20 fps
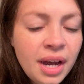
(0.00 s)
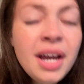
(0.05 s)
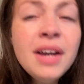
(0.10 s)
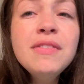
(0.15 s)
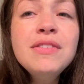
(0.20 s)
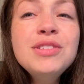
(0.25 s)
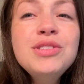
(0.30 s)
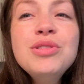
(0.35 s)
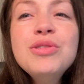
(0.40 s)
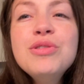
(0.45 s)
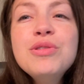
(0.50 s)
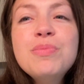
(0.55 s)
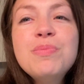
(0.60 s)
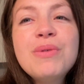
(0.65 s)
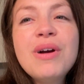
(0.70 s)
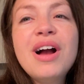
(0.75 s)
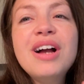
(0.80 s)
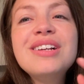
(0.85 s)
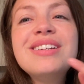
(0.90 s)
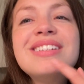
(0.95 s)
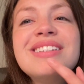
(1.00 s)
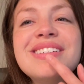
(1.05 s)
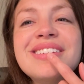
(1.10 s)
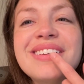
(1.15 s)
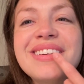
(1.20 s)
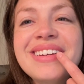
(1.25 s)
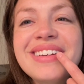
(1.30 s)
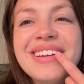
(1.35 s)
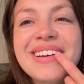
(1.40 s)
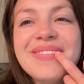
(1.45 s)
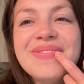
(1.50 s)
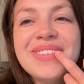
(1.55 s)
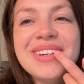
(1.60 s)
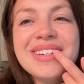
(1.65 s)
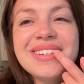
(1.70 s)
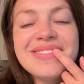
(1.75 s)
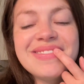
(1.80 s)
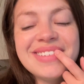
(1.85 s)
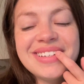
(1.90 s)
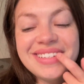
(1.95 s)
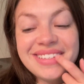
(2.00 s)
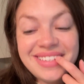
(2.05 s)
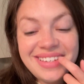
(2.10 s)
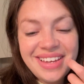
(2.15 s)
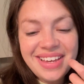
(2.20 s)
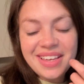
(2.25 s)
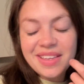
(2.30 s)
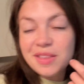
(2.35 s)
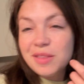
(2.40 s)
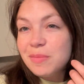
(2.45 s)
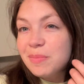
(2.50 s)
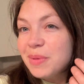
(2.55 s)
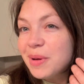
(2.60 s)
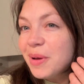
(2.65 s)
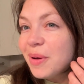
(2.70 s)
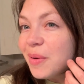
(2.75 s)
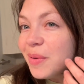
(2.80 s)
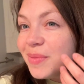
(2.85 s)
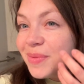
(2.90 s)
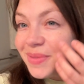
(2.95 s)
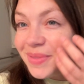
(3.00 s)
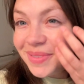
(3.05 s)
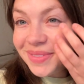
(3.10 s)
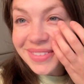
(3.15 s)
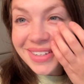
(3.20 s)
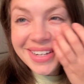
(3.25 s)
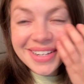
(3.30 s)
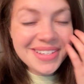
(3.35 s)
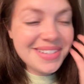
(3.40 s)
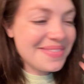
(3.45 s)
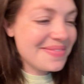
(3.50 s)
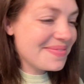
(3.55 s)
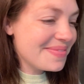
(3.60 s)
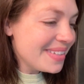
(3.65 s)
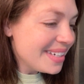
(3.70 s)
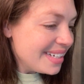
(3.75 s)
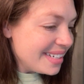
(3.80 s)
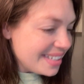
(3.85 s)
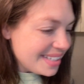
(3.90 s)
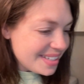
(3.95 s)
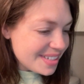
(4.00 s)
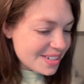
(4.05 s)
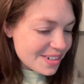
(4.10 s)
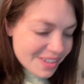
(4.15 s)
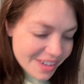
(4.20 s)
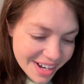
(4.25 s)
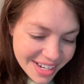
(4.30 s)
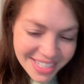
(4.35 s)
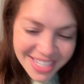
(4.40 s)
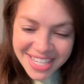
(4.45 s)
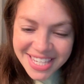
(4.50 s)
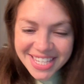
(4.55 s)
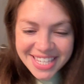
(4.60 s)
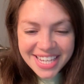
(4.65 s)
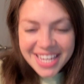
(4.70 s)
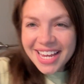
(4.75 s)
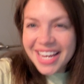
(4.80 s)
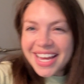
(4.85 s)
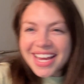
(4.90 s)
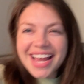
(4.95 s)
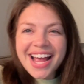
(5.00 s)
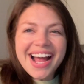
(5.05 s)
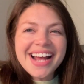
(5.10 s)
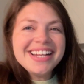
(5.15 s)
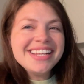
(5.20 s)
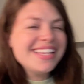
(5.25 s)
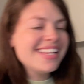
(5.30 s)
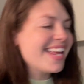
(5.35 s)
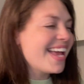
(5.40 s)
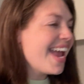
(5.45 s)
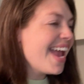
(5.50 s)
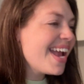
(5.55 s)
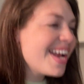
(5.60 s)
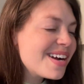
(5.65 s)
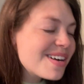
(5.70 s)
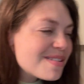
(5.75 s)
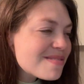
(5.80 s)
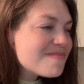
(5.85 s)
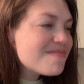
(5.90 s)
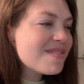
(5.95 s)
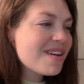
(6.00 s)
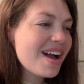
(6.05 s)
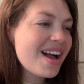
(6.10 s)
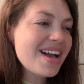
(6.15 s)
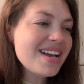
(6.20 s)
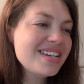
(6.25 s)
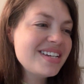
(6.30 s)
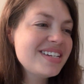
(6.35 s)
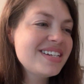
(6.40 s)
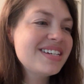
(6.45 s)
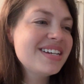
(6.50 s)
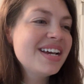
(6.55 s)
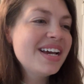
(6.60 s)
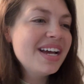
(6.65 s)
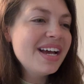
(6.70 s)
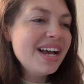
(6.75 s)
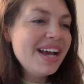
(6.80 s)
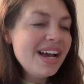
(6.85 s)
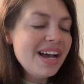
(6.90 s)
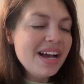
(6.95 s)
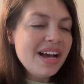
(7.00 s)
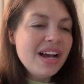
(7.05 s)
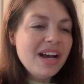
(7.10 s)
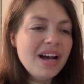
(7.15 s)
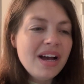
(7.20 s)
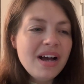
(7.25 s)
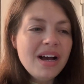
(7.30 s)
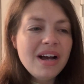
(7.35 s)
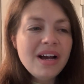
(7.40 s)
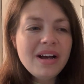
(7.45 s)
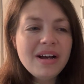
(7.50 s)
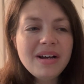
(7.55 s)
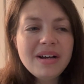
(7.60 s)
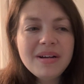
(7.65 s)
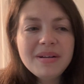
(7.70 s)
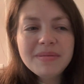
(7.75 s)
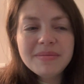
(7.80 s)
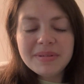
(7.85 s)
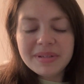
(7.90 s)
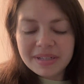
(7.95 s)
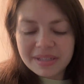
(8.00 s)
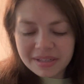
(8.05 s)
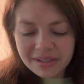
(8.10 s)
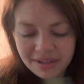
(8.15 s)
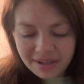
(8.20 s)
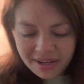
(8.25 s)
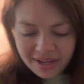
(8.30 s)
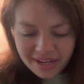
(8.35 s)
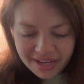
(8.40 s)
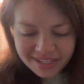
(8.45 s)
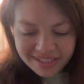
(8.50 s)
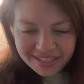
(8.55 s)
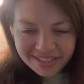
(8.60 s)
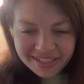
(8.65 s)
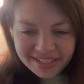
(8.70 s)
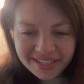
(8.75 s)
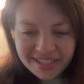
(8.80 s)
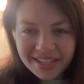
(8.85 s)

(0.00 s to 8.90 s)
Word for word: I have a toothbrush, so you know, I brush my teeth, but ooh, I am crusty. I need a hairbrush. Oh my gosh.